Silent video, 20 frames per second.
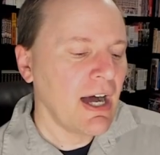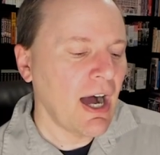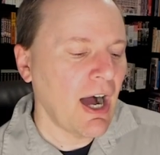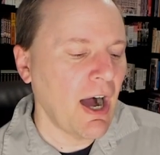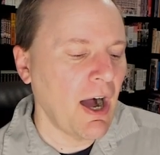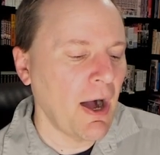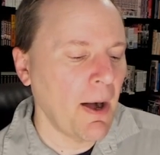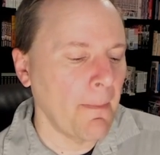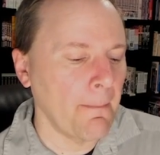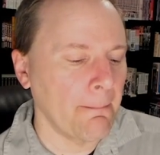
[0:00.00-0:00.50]

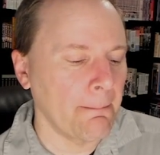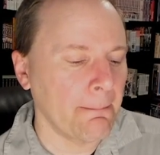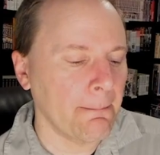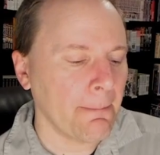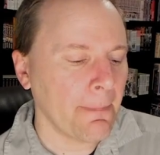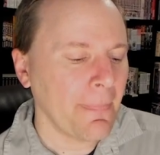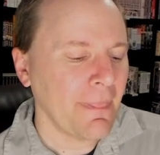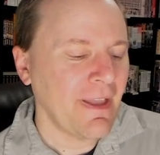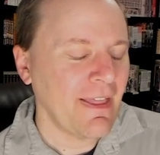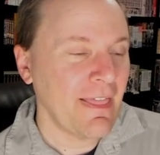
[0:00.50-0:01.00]
Um,
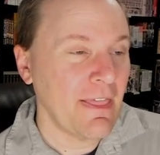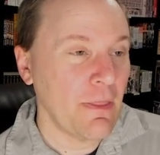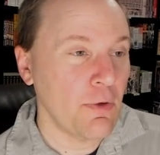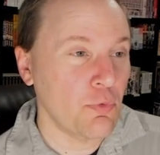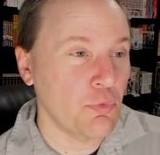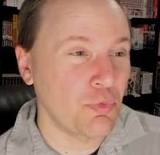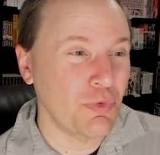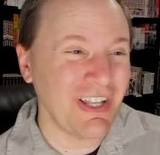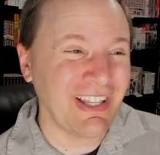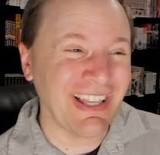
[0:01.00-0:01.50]

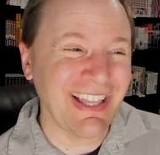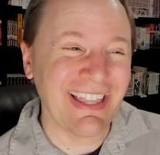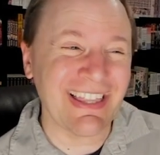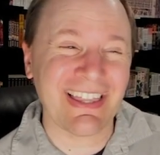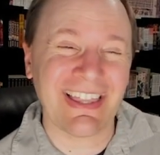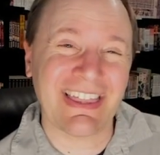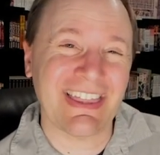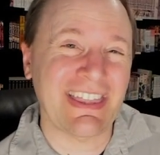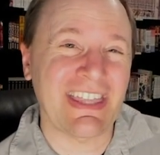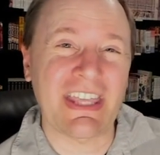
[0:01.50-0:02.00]
really,
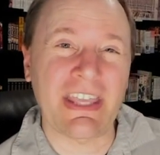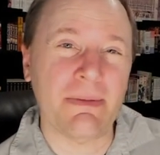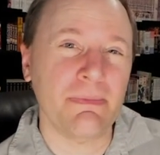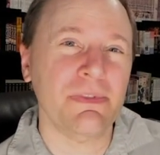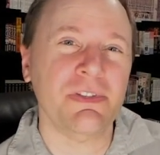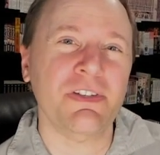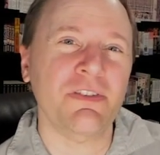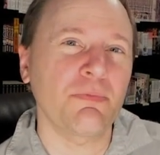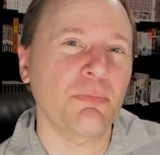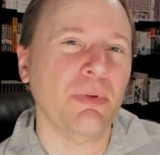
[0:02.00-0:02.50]
the
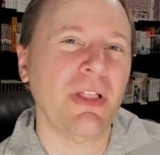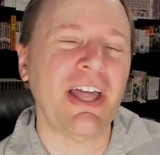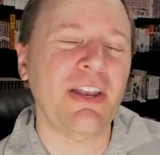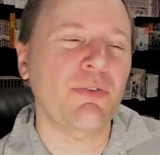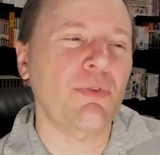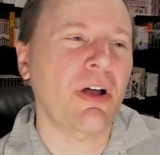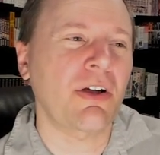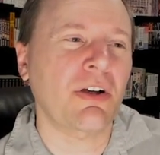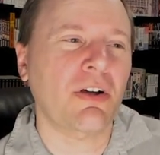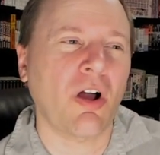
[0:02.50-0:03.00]
themes of Blade
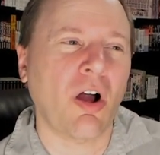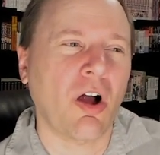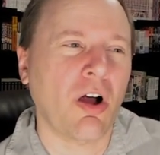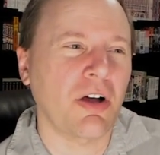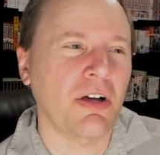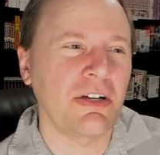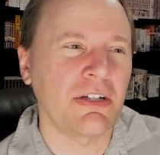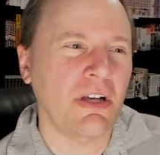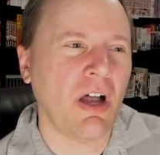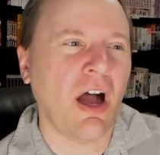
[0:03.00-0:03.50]
Runner
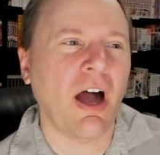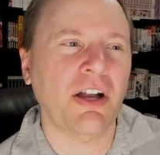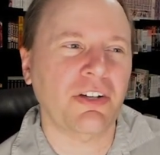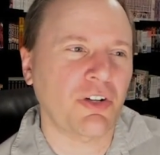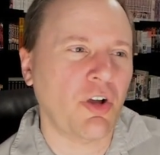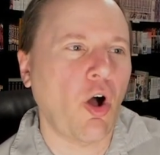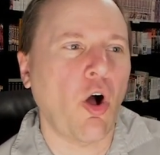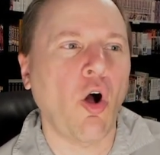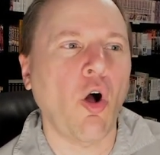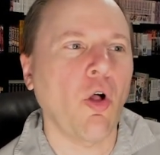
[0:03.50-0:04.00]
are not
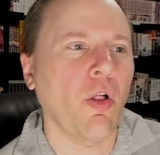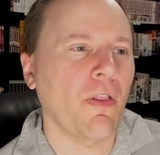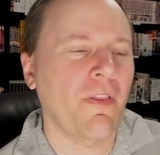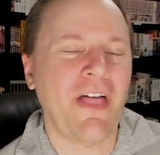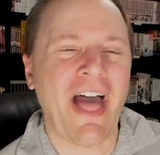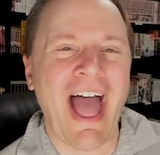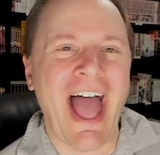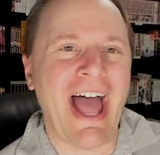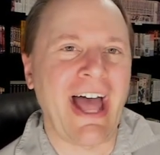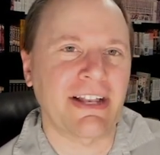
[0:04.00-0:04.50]
all
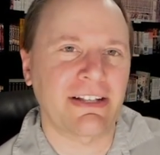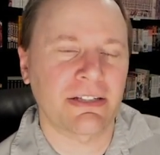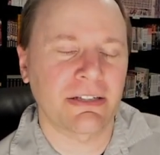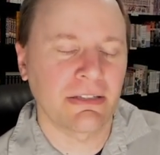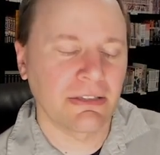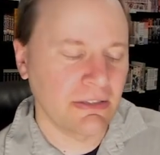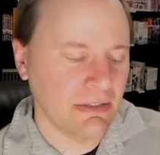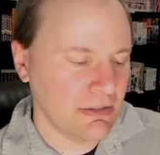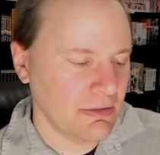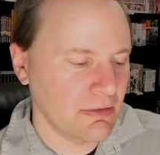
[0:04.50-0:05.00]
that
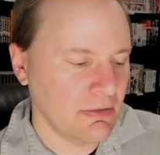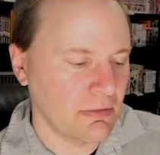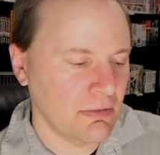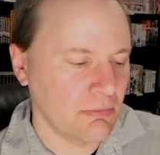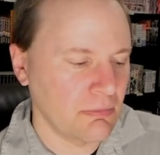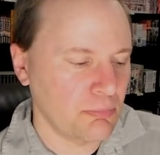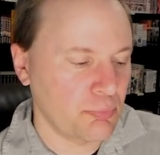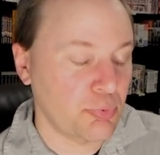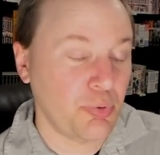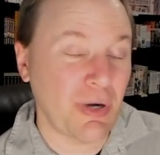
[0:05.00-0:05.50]

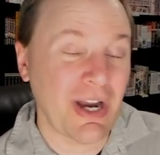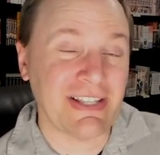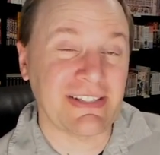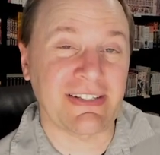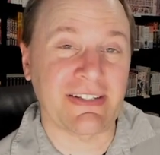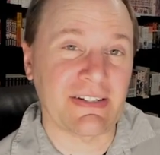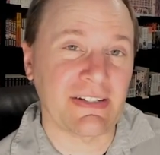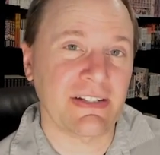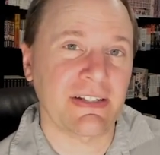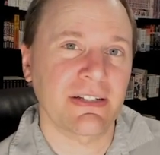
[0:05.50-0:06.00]

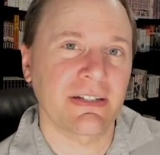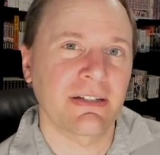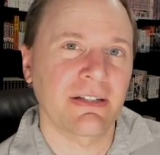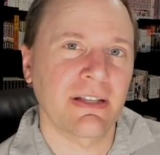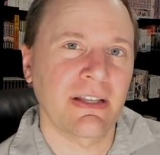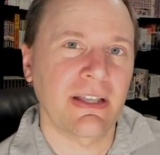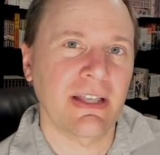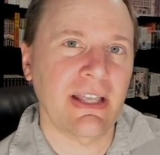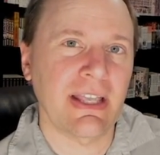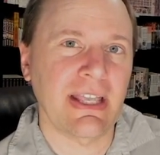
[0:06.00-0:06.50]
present
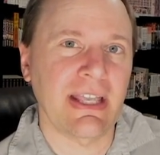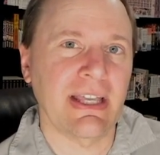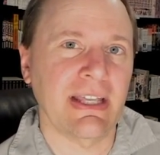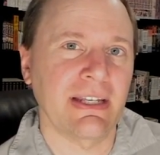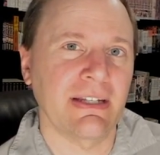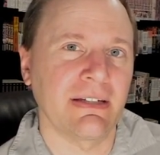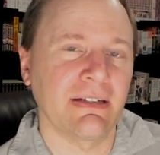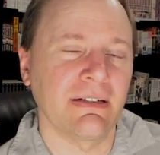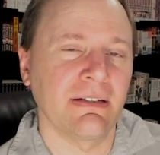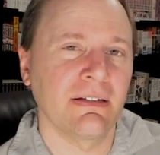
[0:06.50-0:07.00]

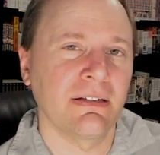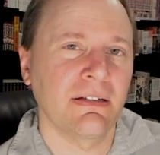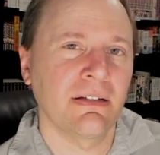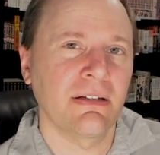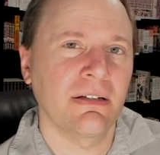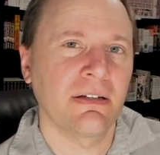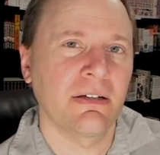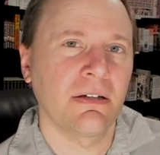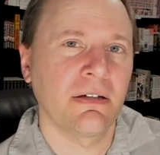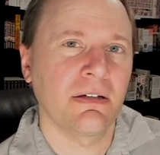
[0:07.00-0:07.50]
in
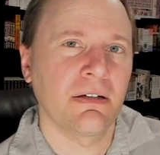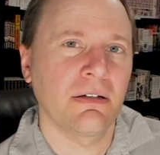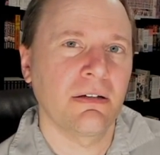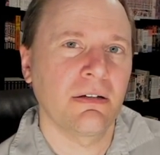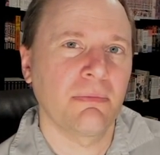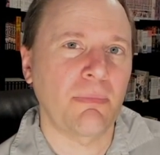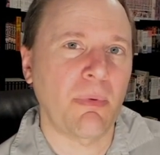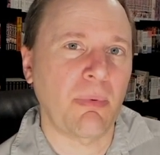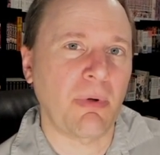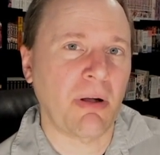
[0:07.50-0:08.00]

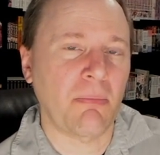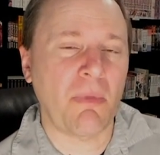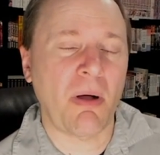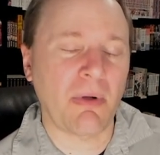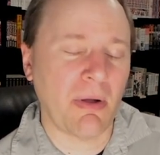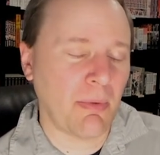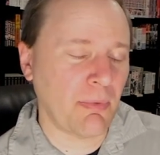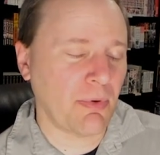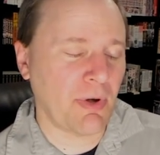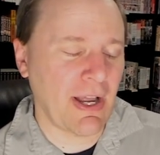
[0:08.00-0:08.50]

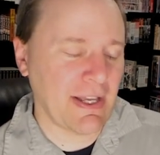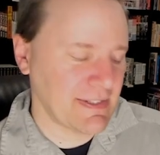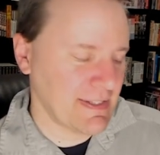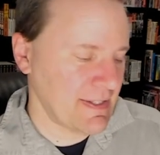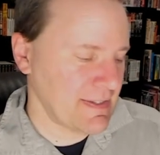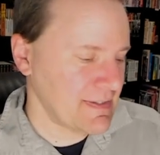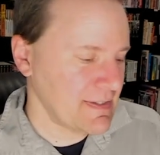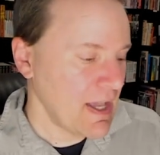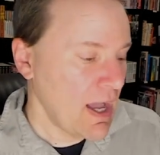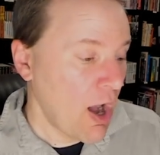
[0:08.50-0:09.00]
Bubblegum
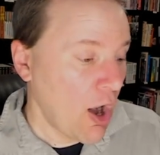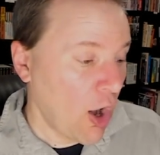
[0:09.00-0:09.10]
Crisis.